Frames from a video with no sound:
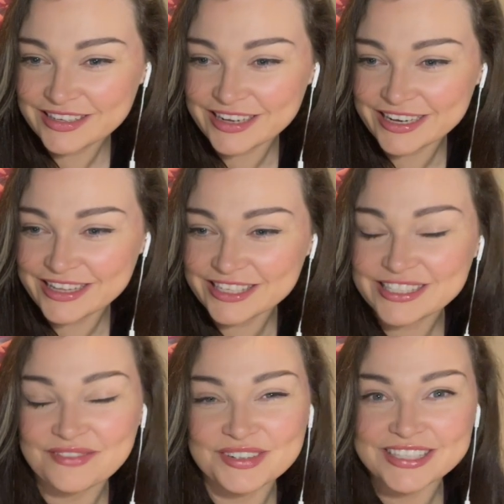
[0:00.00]
In the
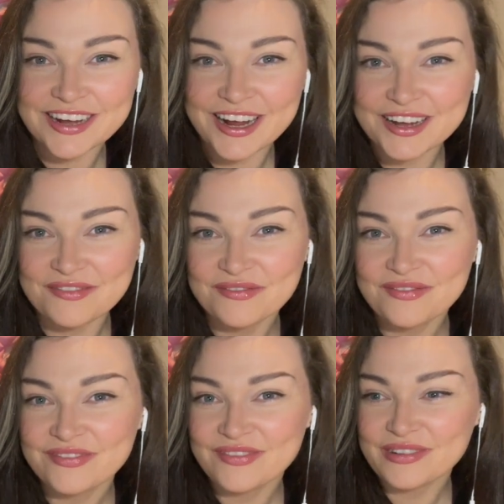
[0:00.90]
summertime,
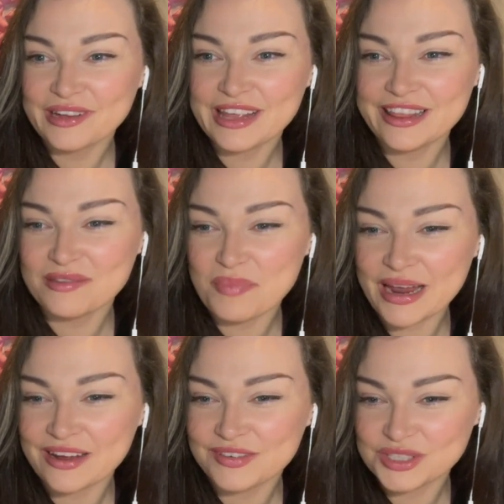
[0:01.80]
in the
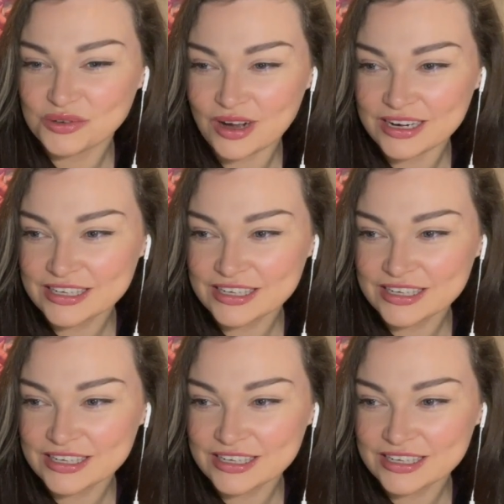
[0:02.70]
back of a truck.